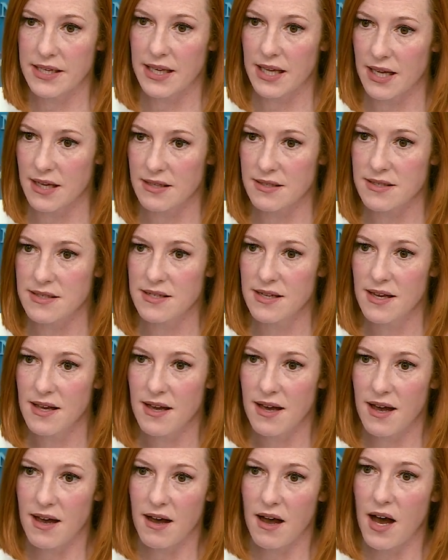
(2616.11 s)
kids
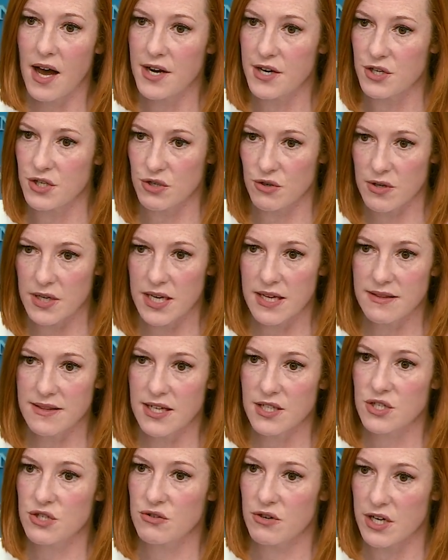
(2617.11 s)
on a journey
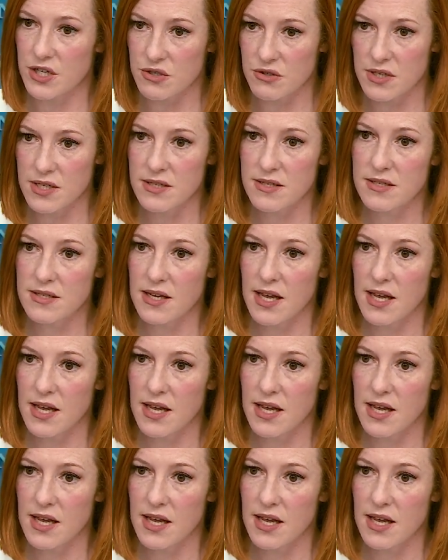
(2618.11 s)
that's treacherous